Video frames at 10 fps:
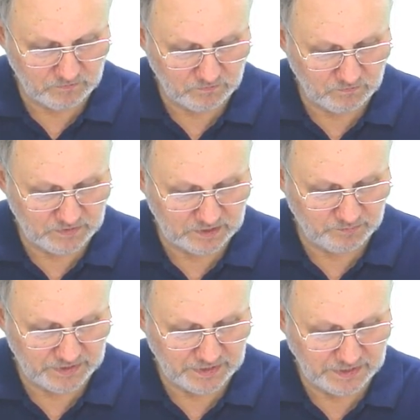will
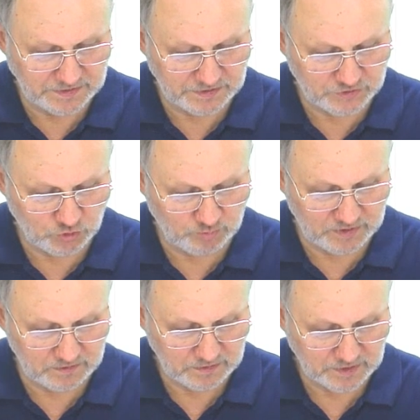be
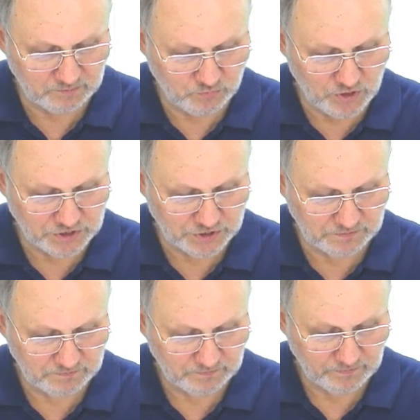isothermal
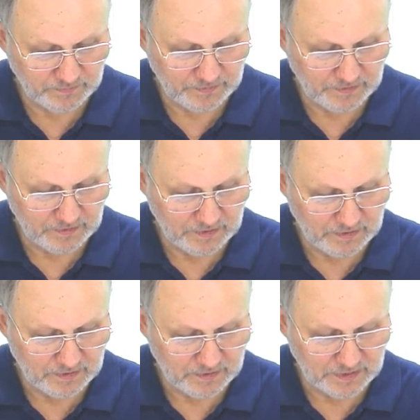compression
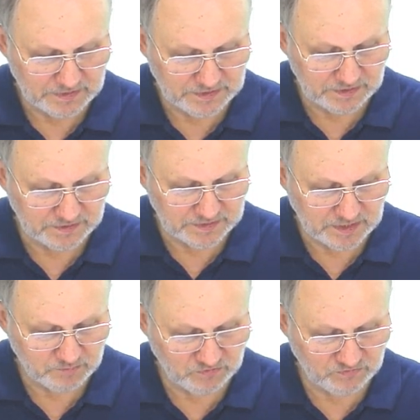until
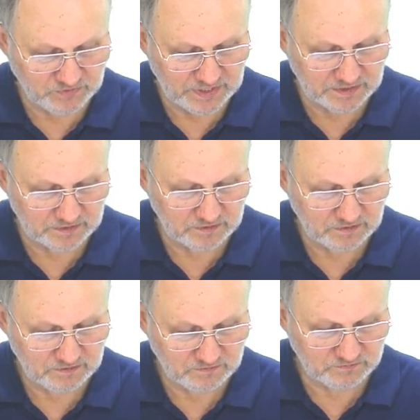some final
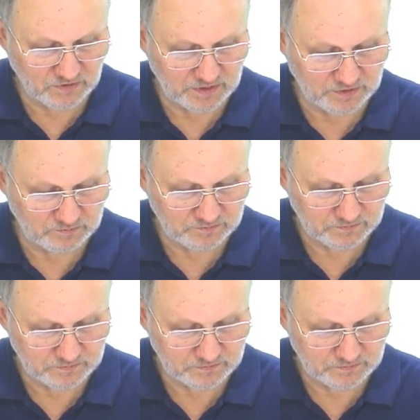volume,